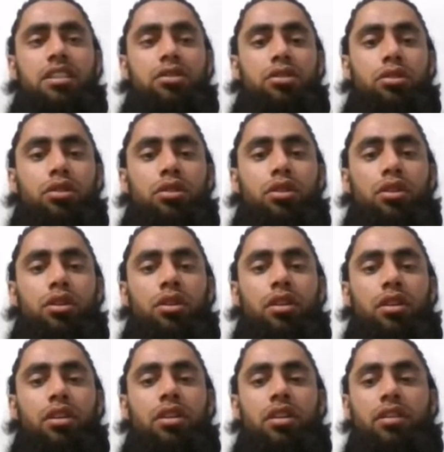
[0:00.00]

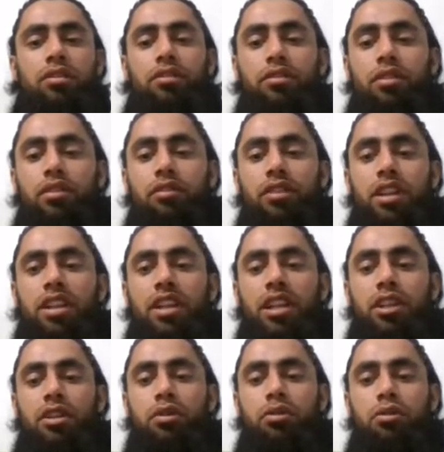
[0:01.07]
So we
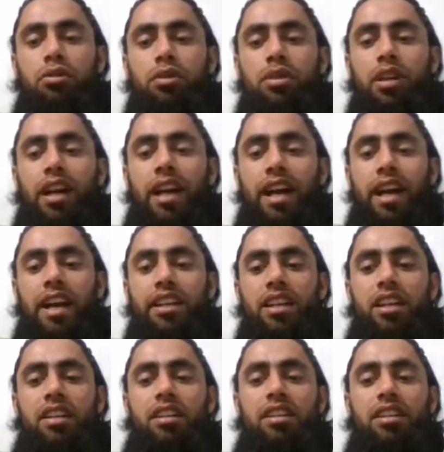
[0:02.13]
need to add
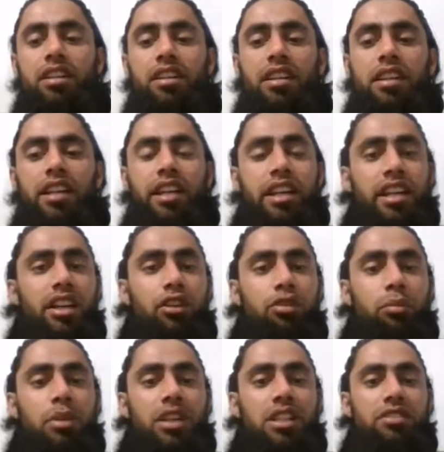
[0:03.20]
the Indian
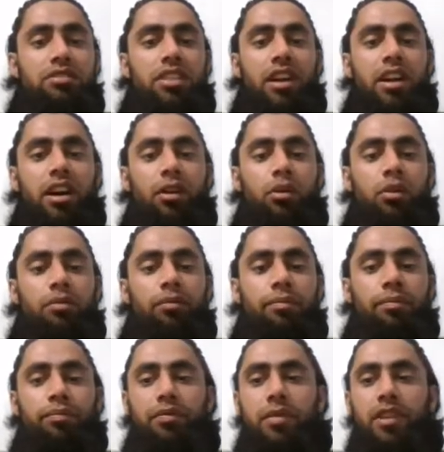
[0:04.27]
rupees for now.
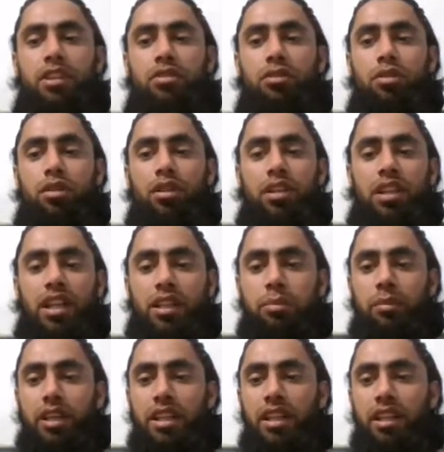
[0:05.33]
So
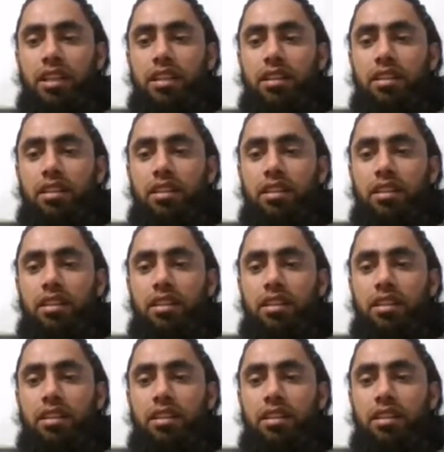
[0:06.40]
let me